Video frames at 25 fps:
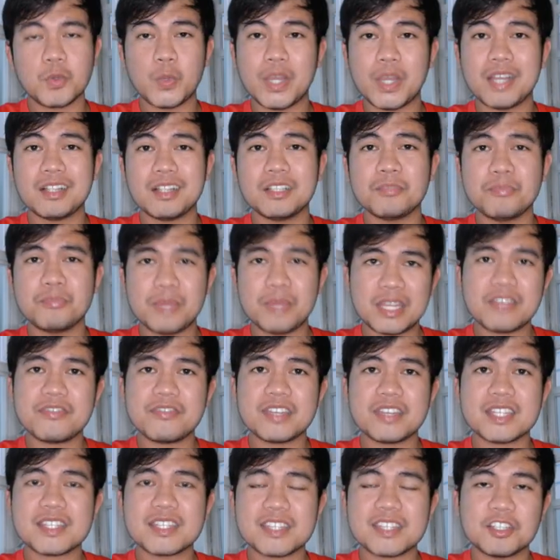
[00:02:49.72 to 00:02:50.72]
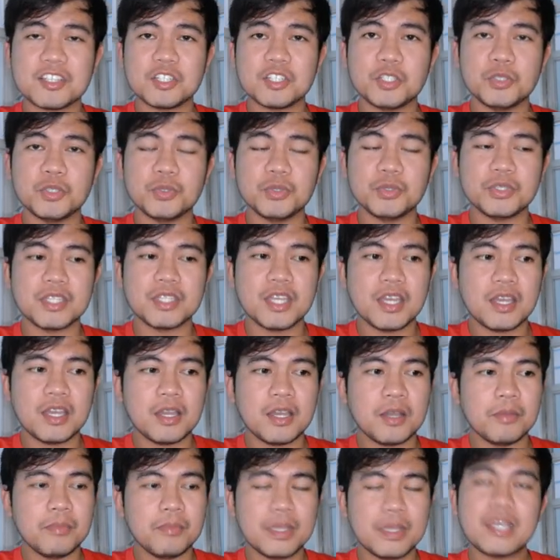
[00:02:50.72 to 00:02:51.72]
Well, benefits include
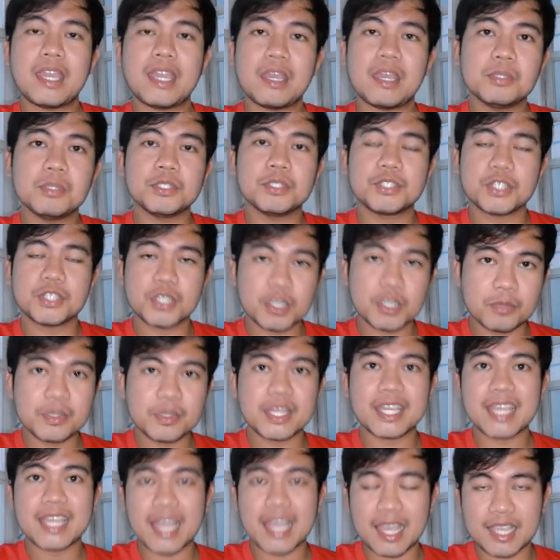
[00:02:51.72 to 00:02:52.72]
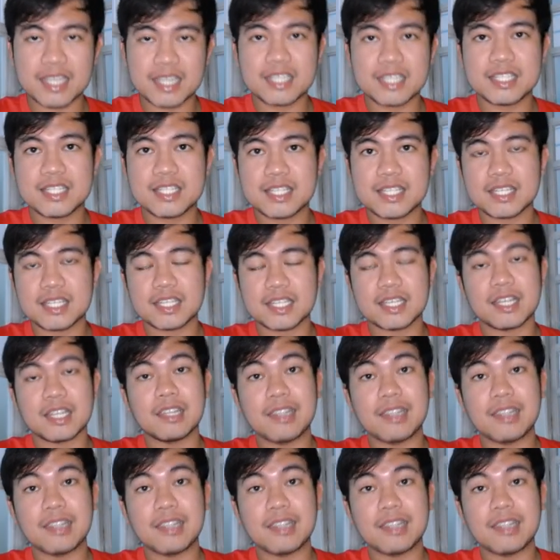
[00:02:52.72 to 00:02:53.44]
being able to communicate